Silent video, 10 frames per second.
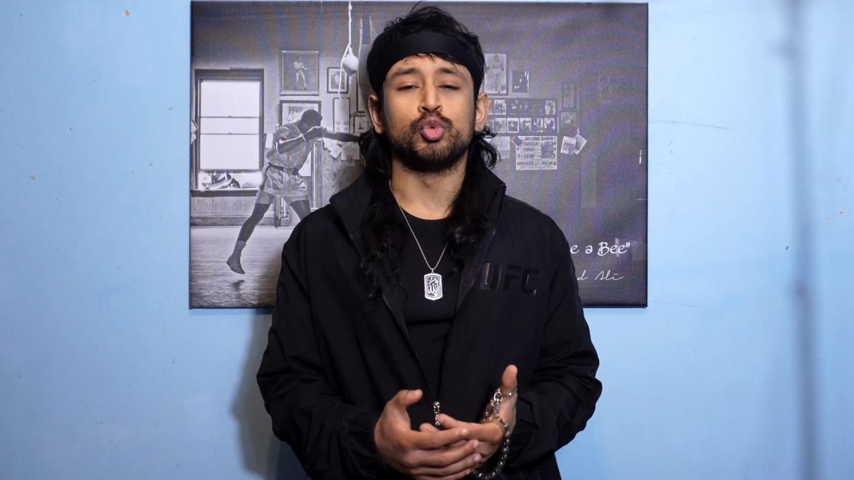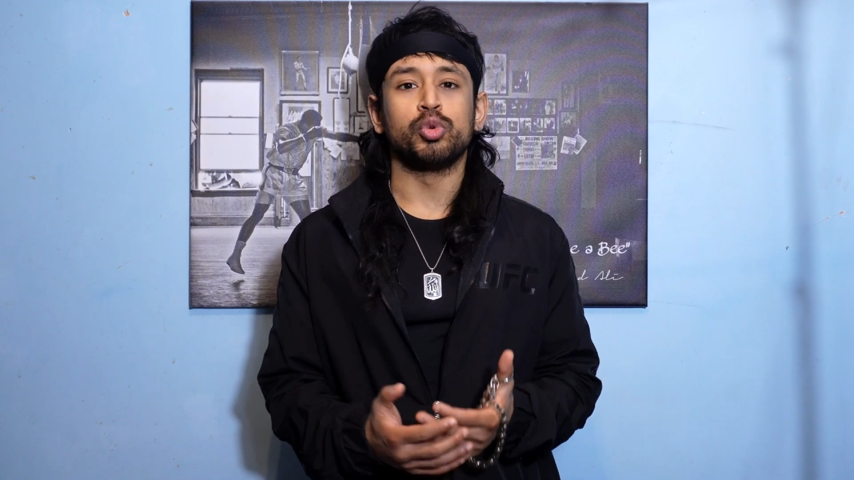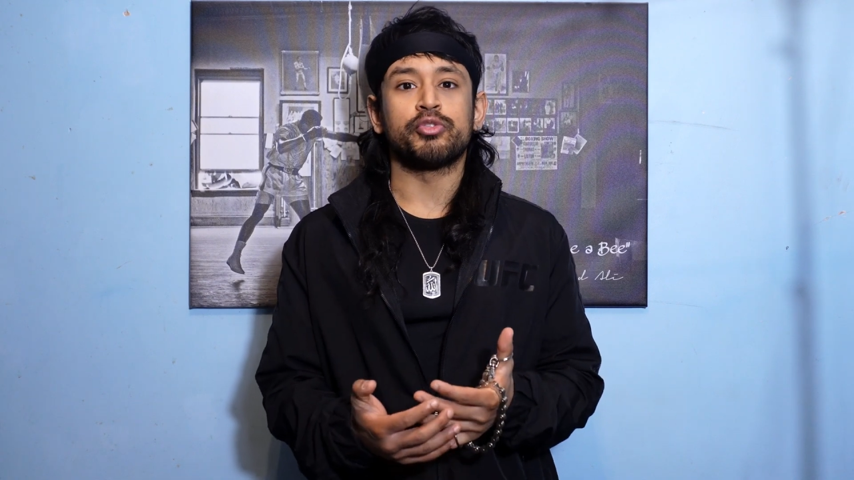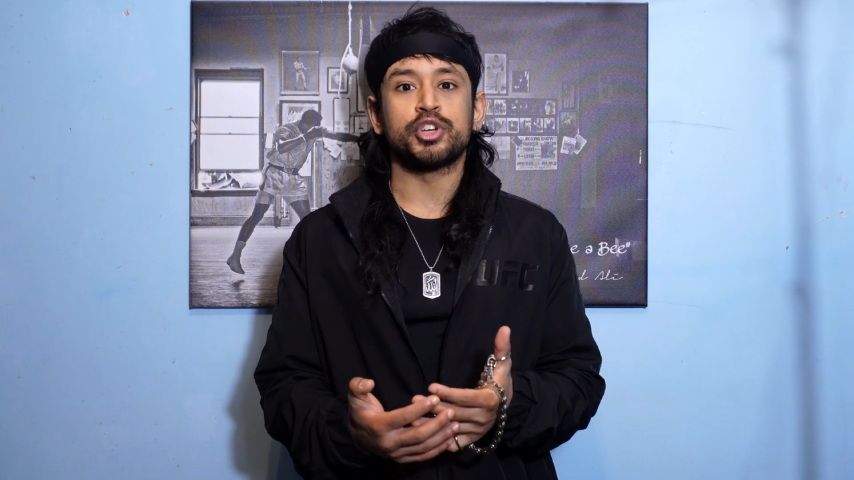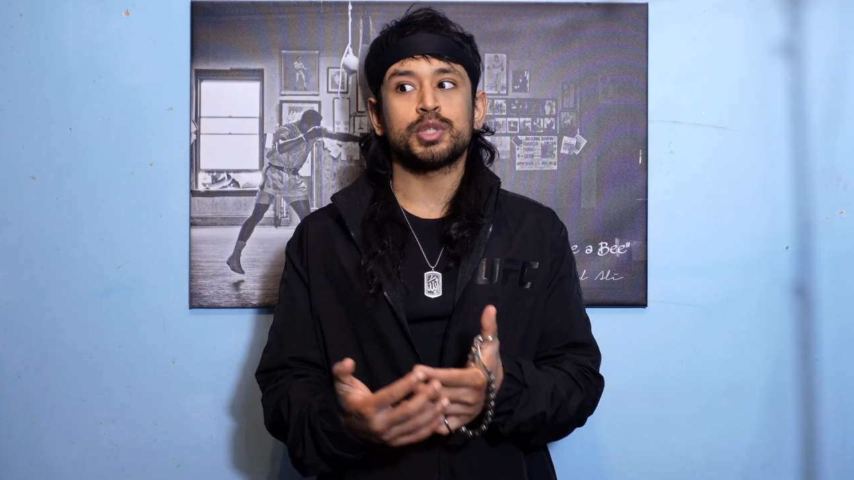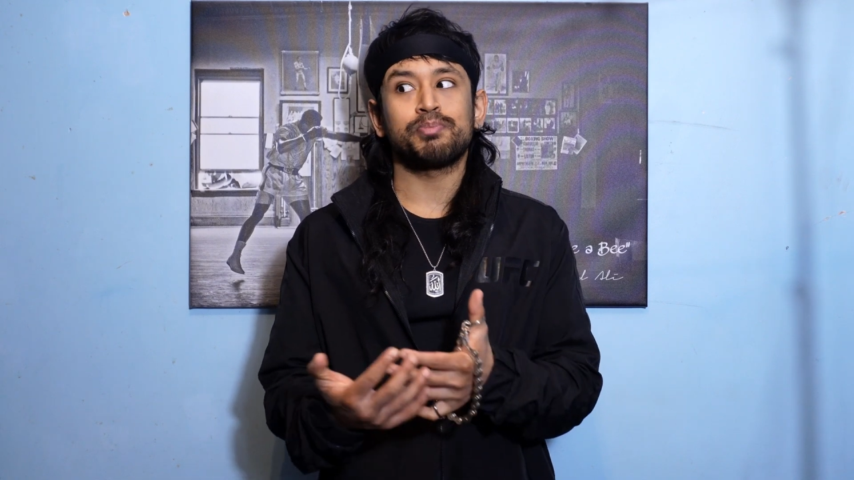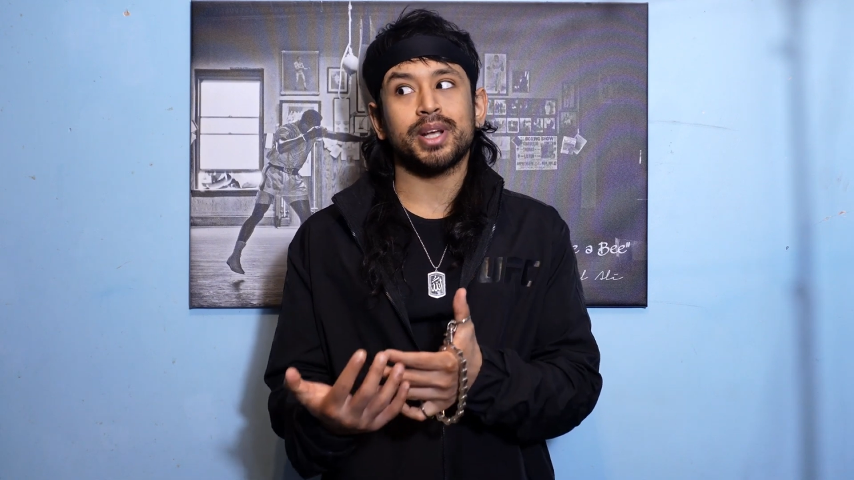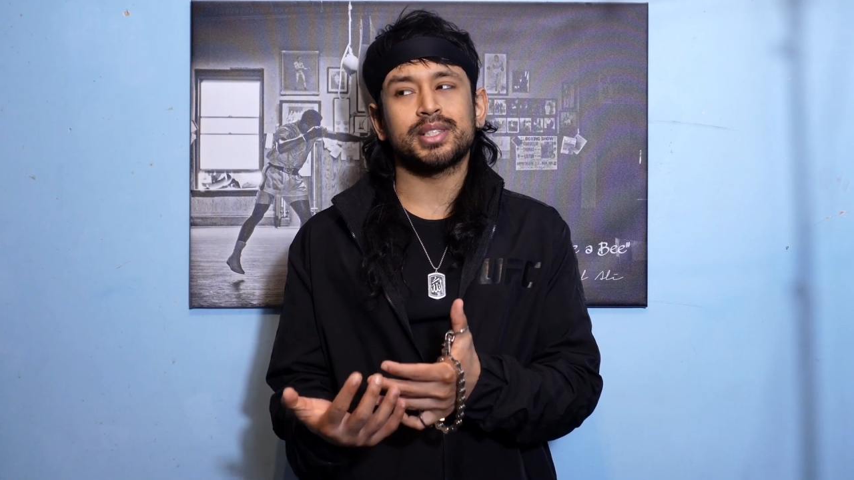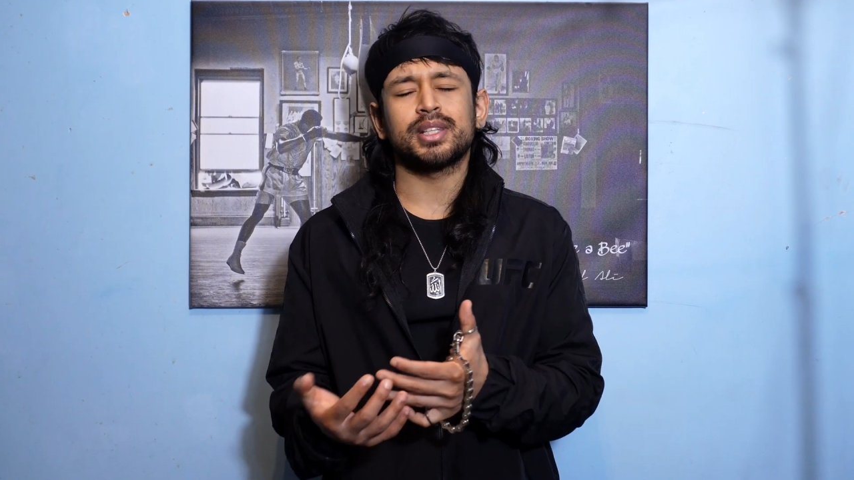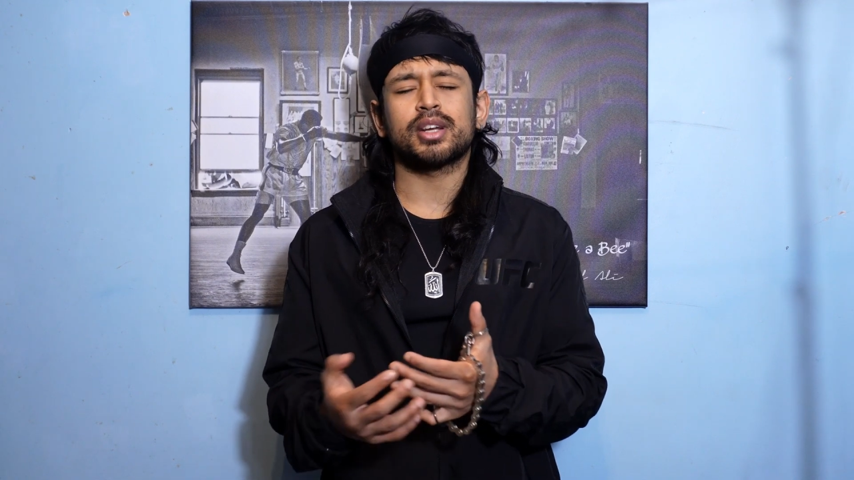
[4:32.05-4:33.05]
with
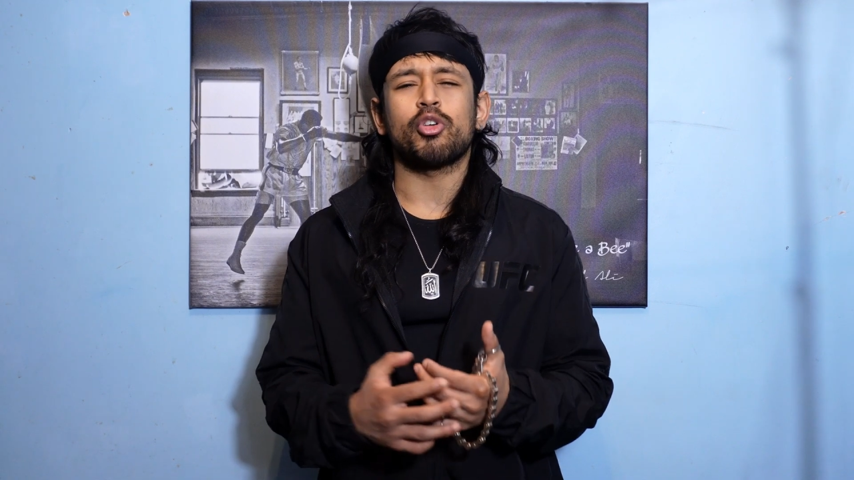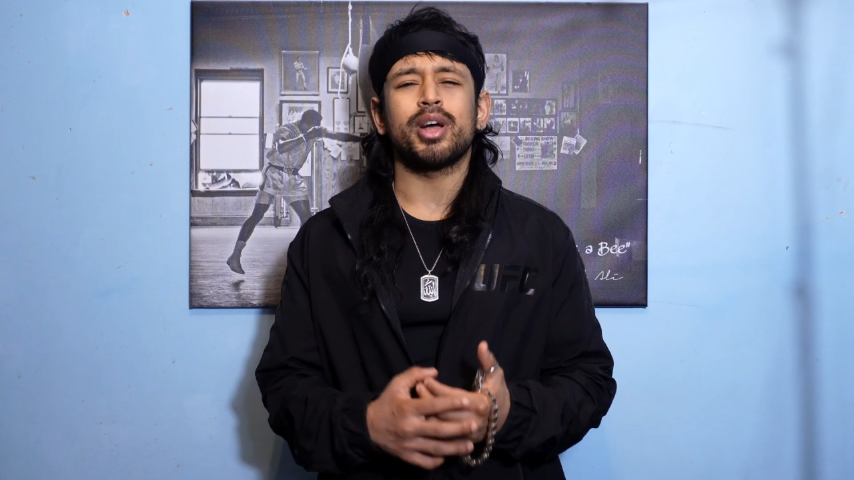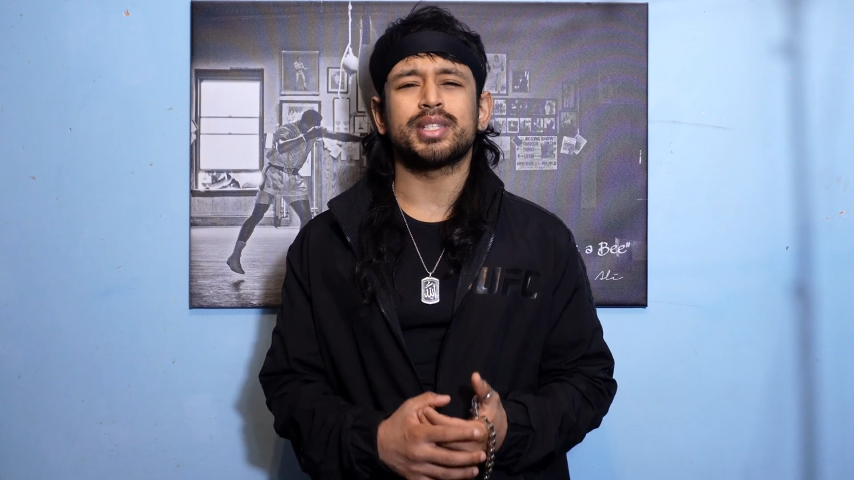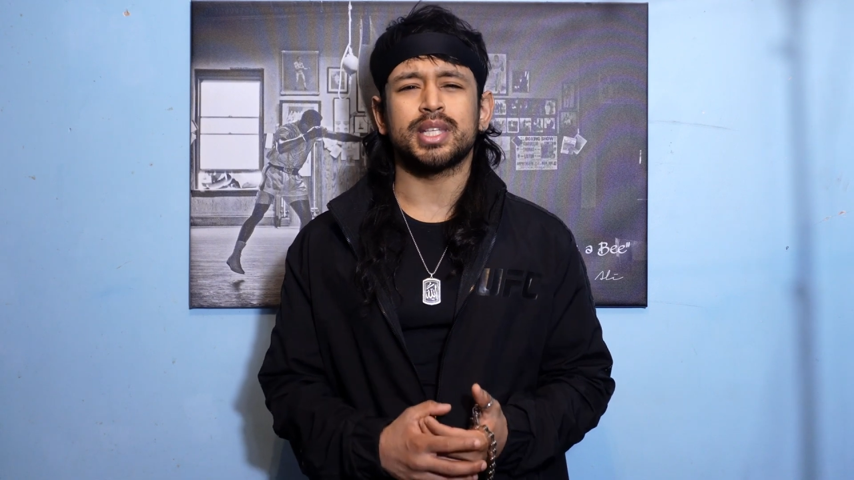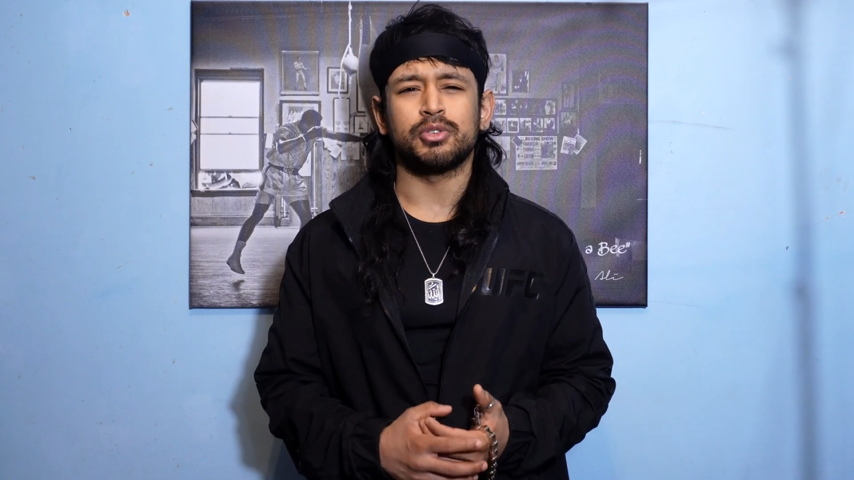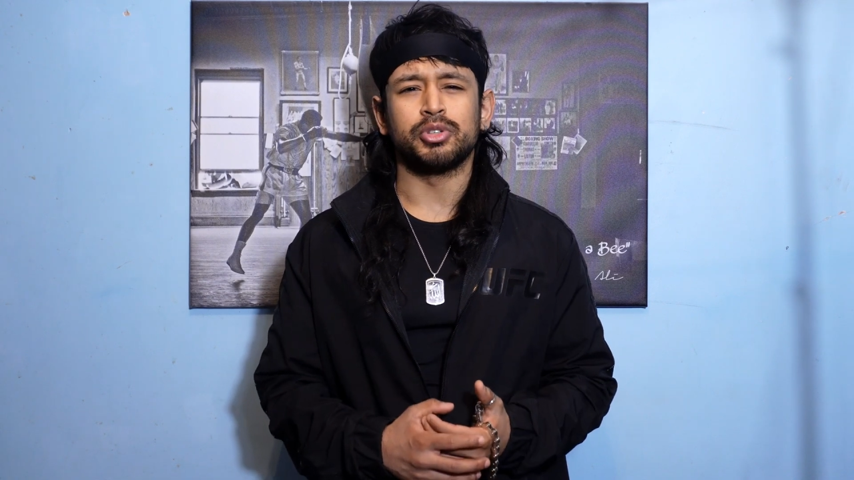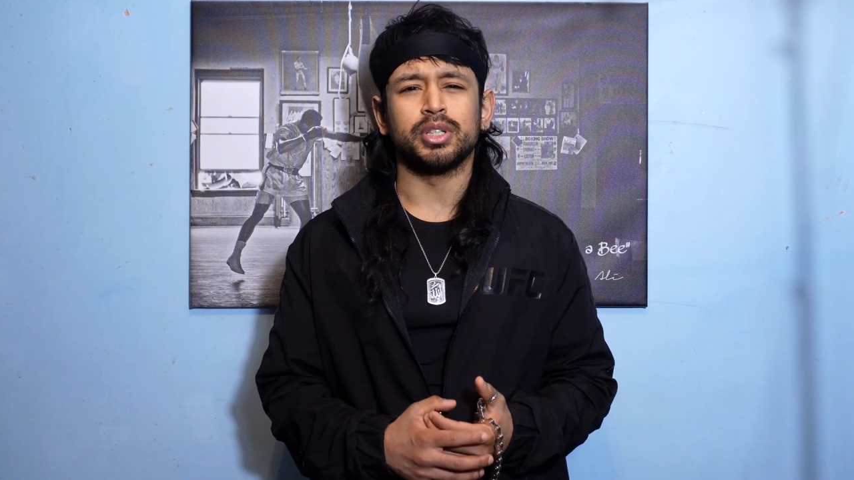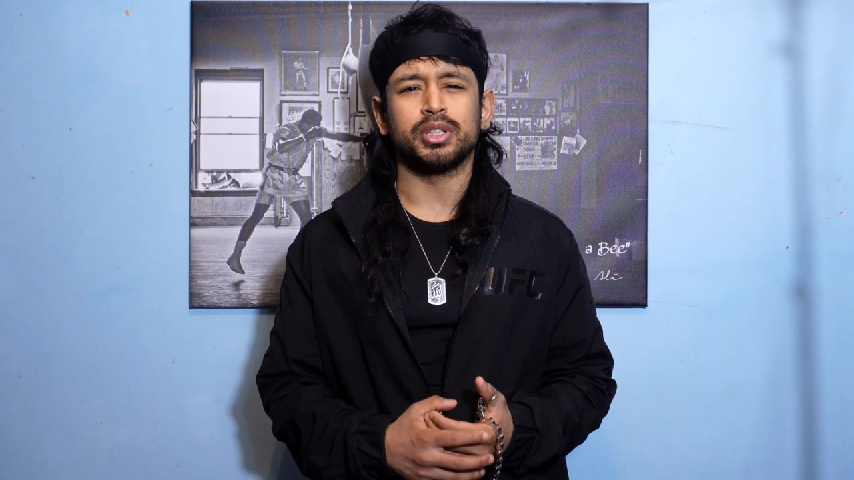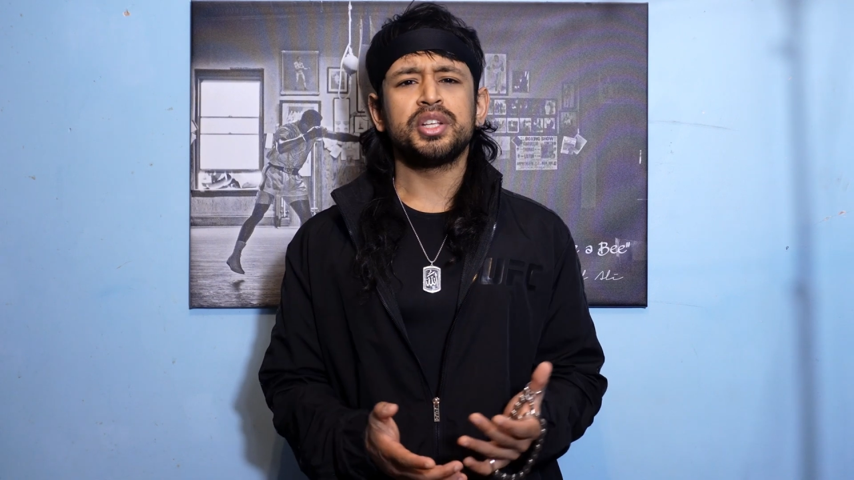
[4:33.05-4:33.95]
respect to the criteria